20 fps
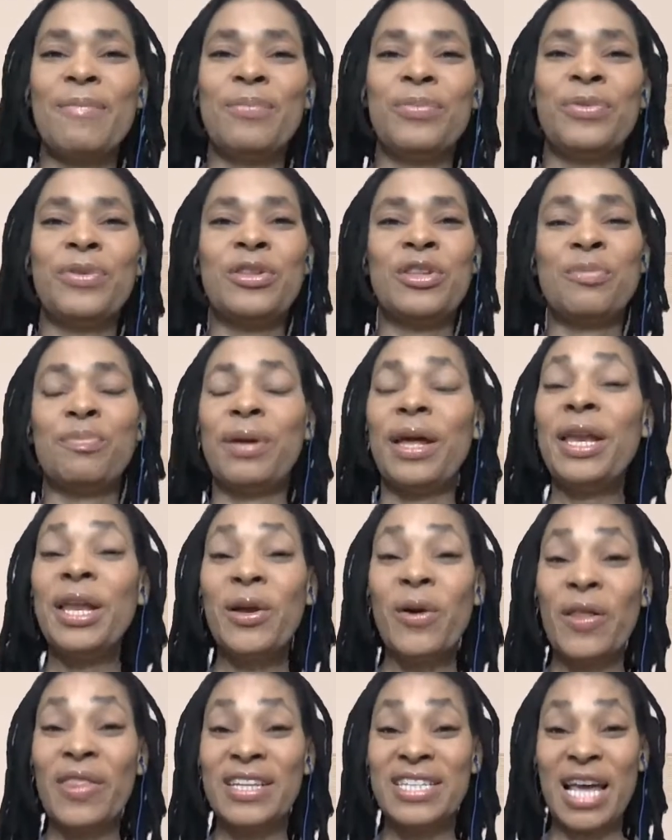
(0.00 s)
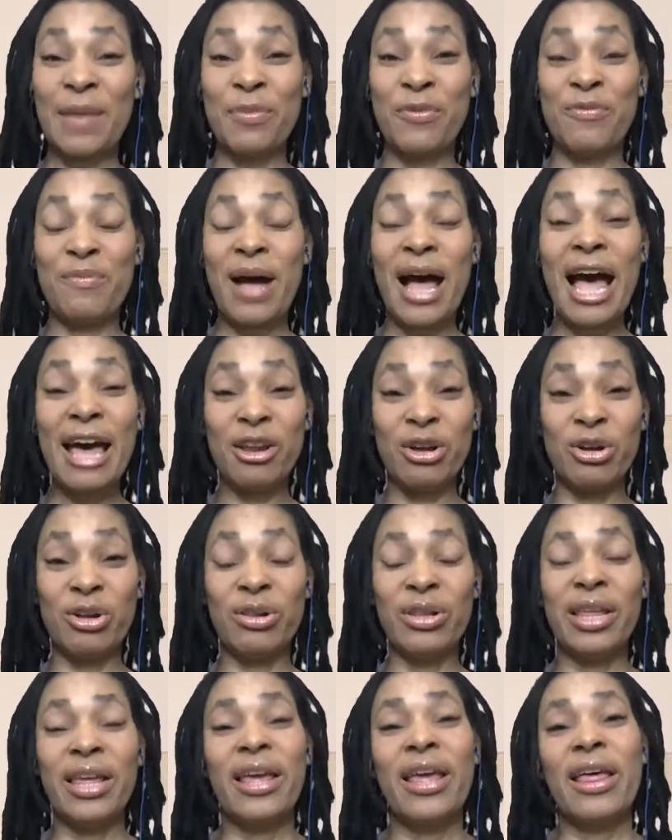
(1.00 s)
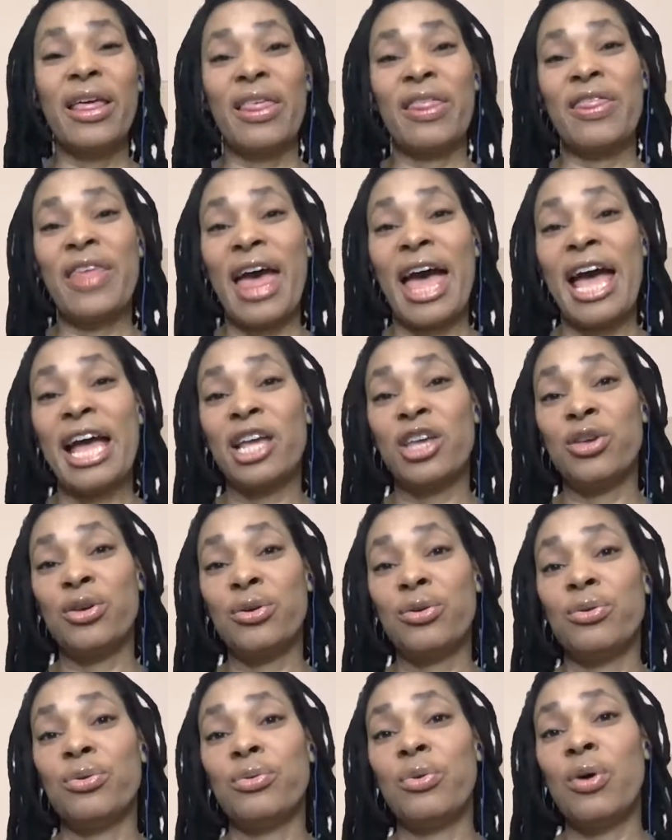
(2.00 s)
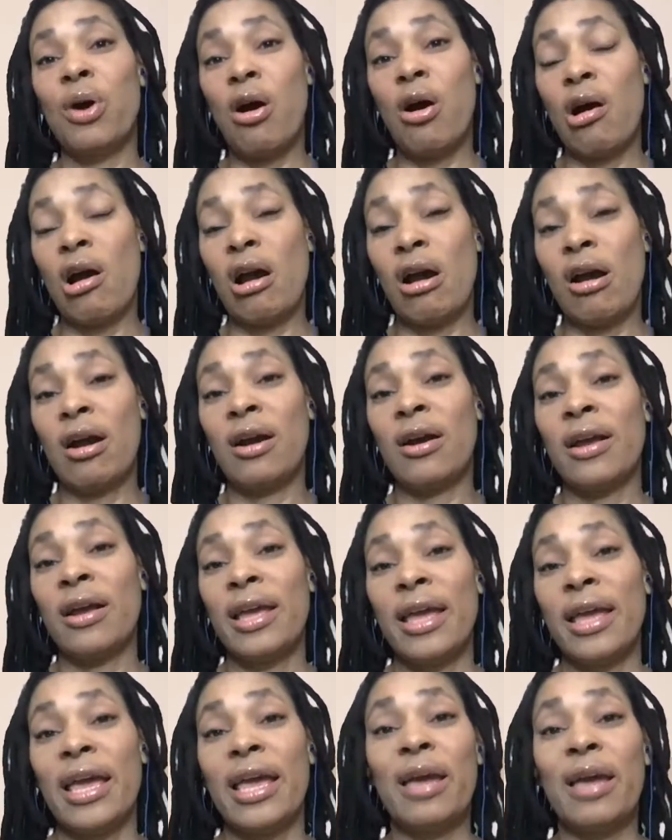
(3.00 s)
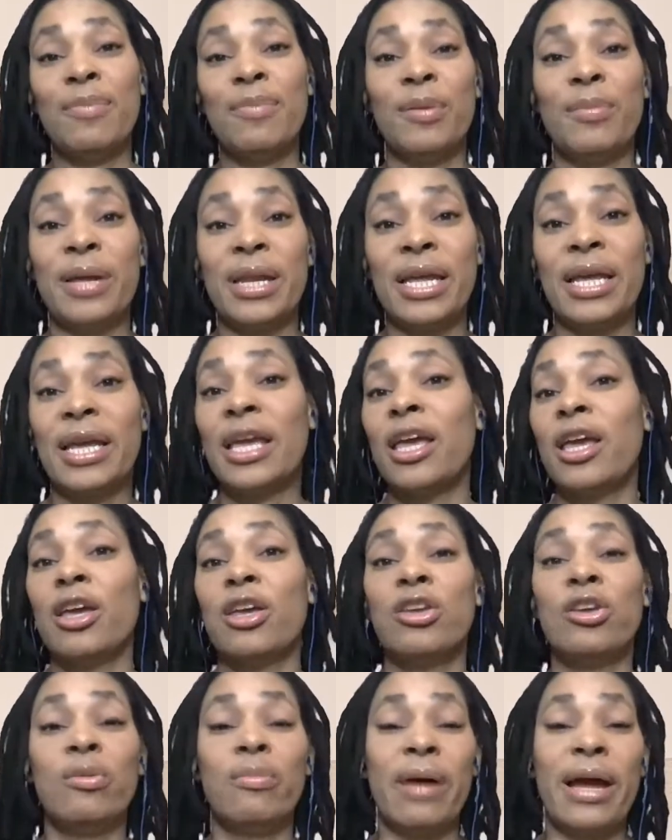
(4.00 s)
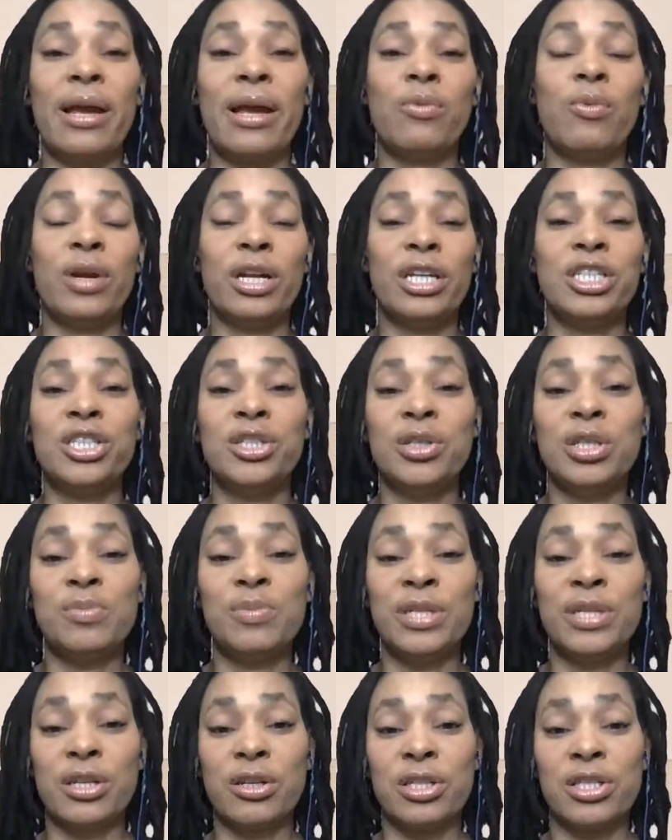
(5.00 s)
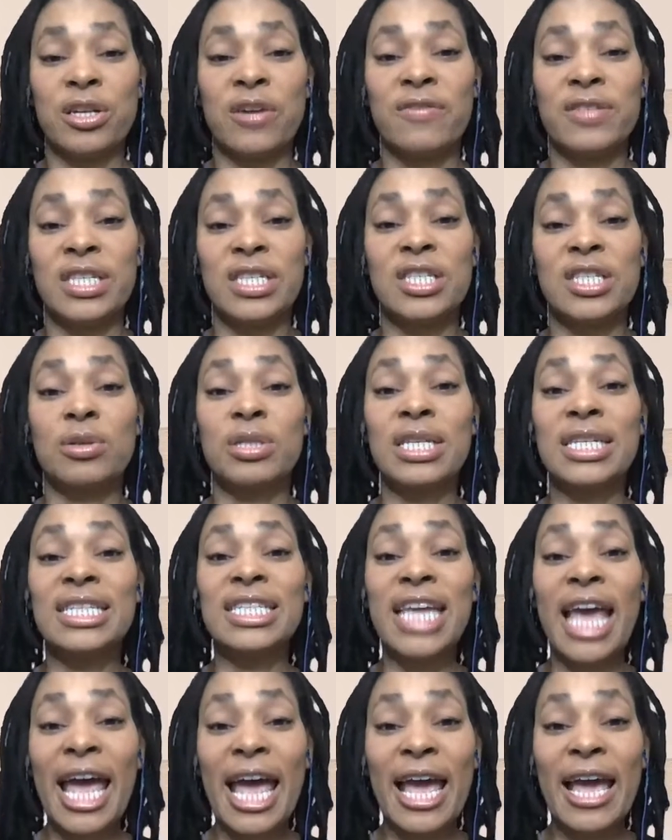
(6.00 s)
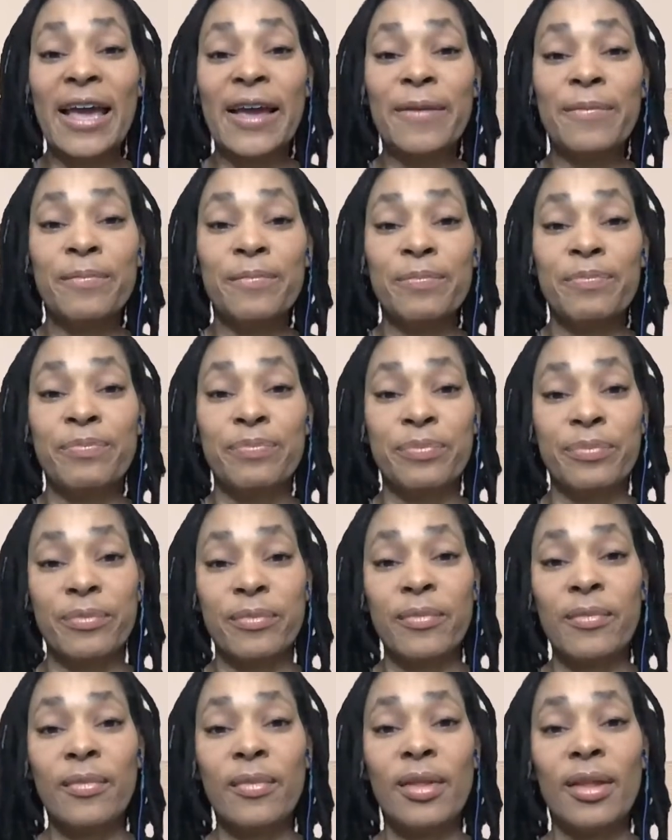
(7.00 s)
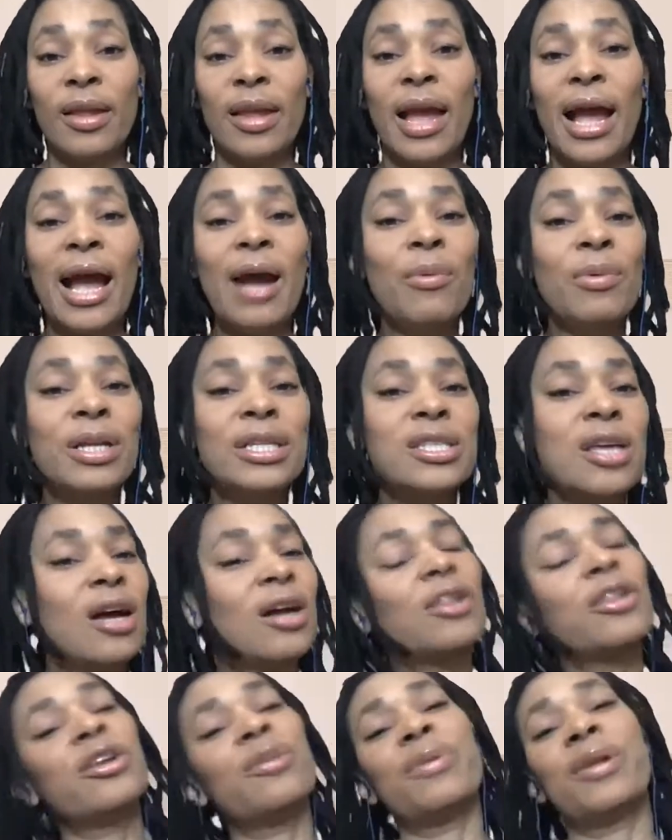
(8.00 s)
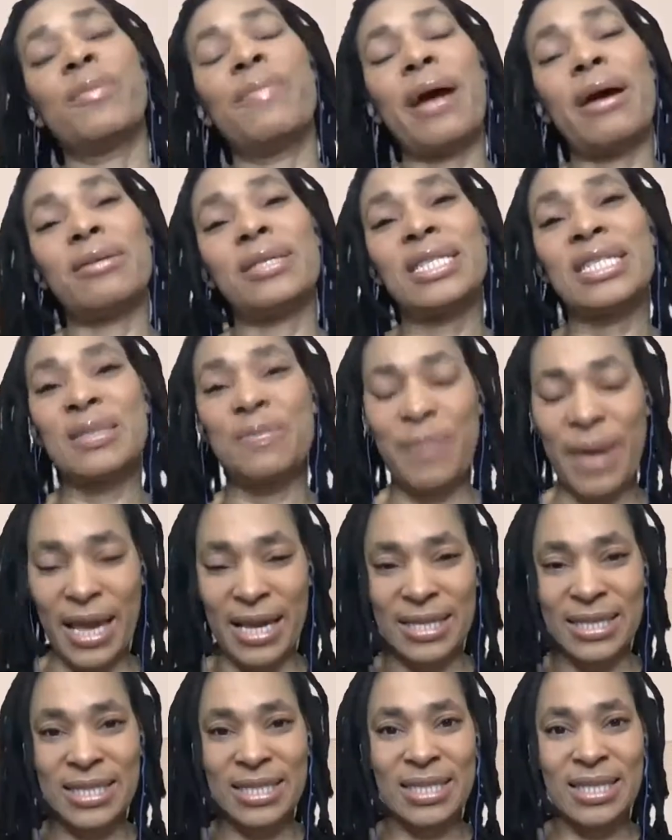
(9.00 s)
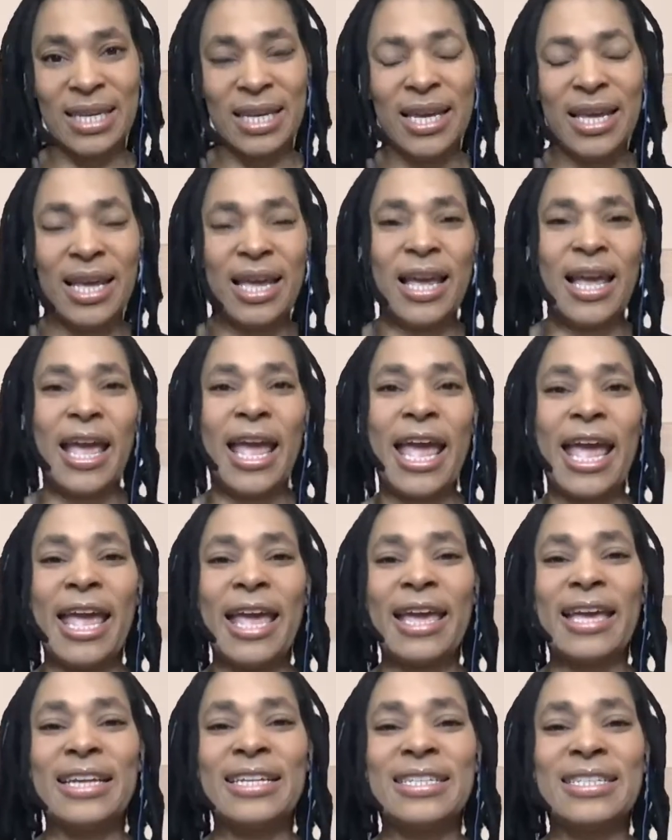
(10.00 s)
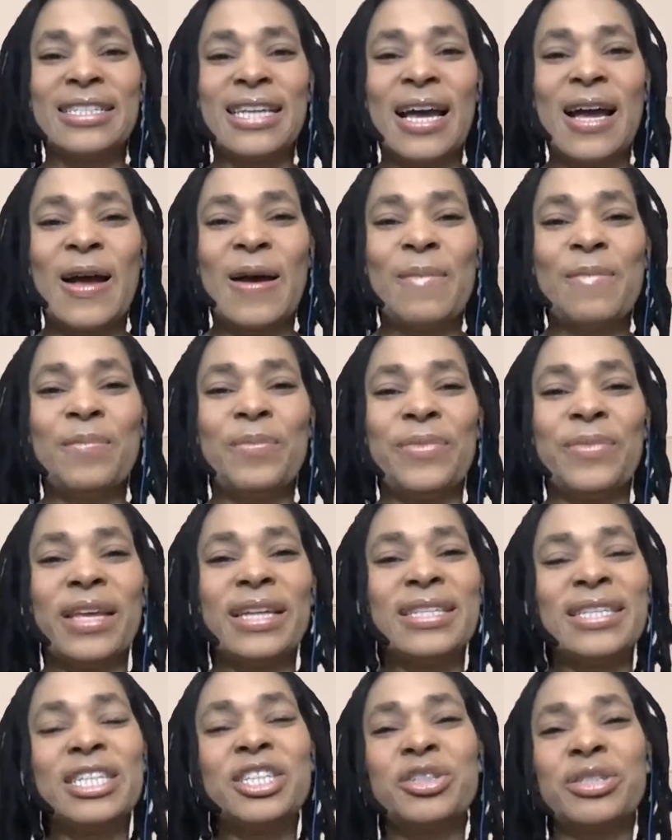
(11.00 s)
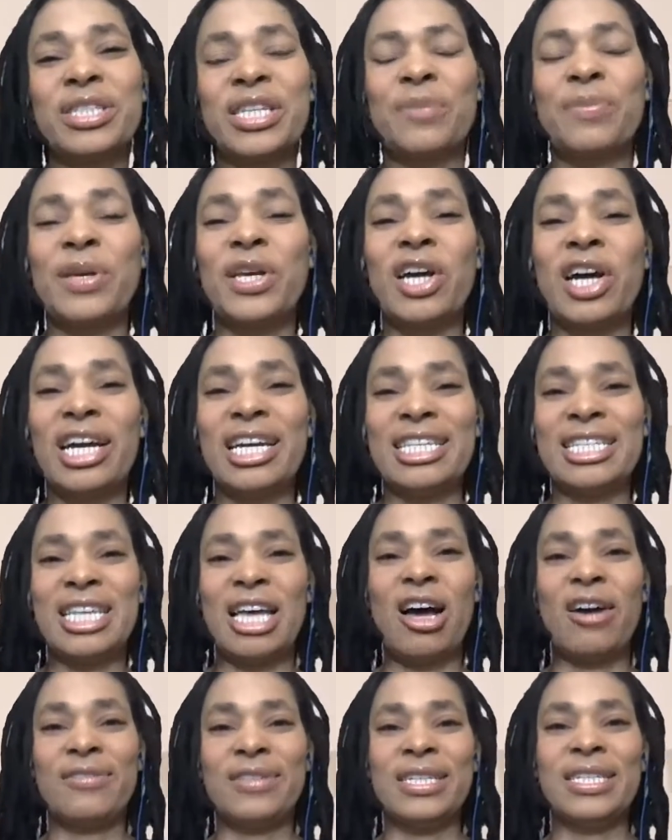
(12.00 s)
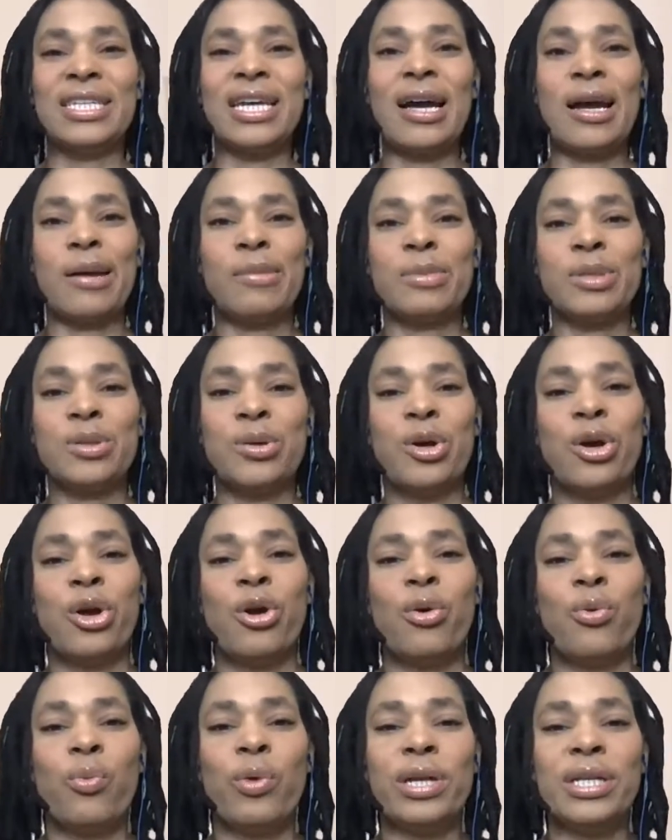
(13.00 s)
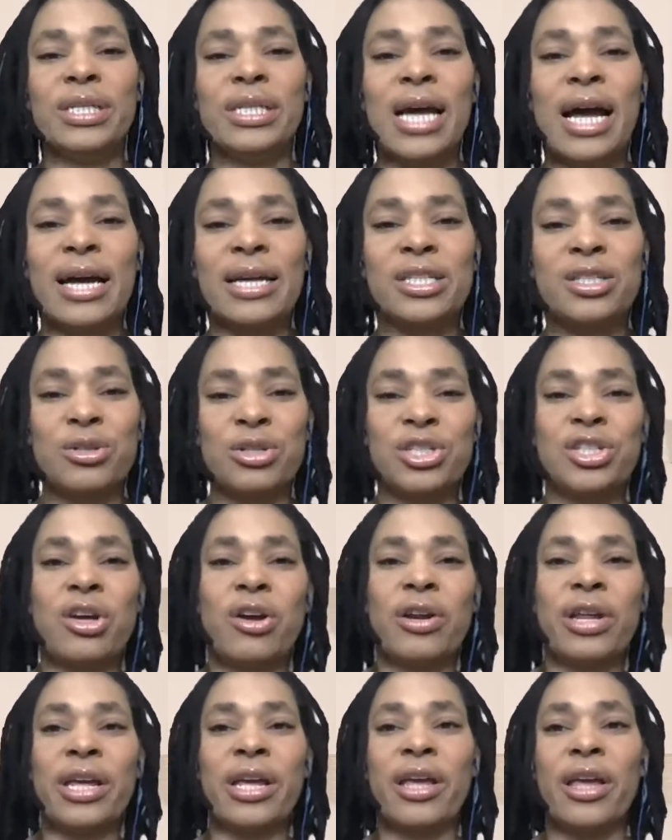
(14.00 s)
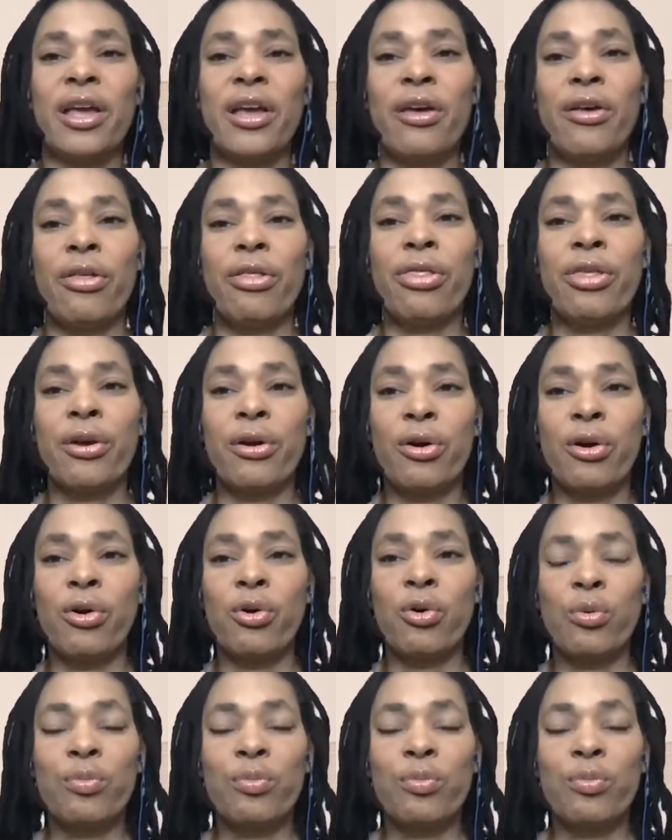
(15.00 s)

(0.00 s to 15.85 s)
depending on the type of model that you are implementing, you might want to choose particular services. So today, I want to talk a little bit about space. And it's interesting because oftentimes when docs are starting their own